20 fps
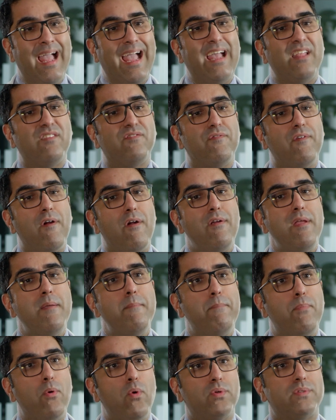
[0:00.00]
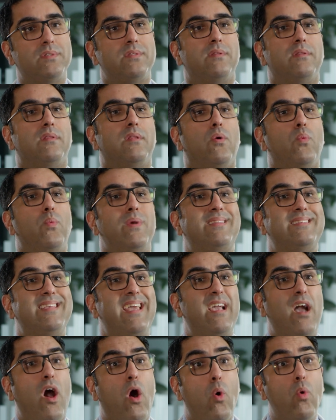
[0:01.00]
It's very important that we
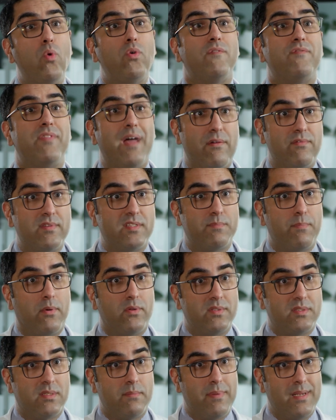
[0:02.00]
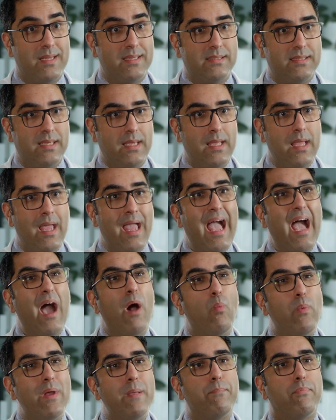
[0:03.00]
take hold of that responsibility
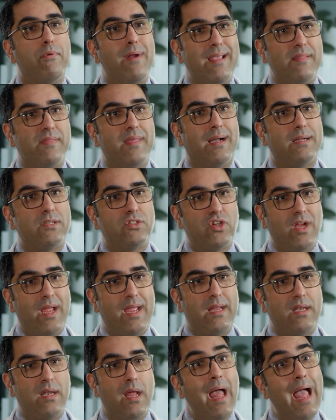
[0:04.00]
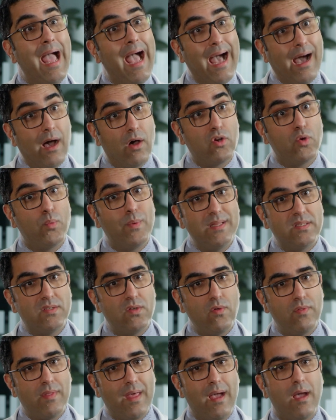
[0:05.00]
and we break that chain. How do we
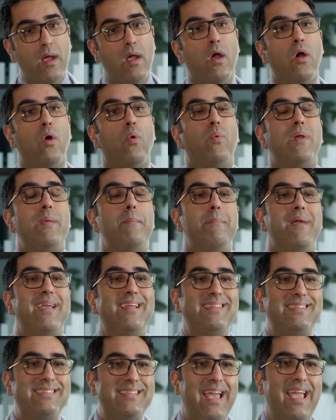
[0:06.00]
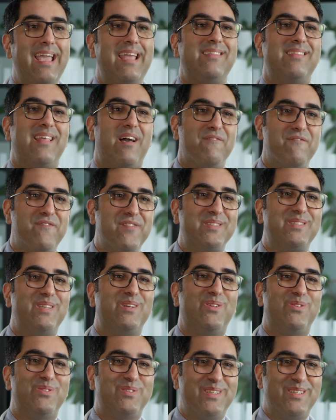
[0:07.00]
do that? We maintain that
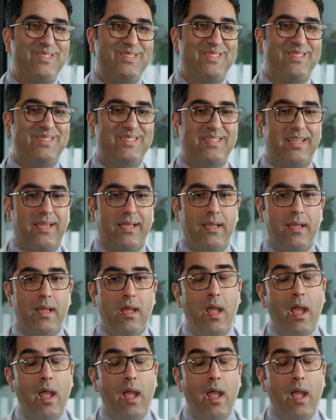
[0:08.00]
physical distancing.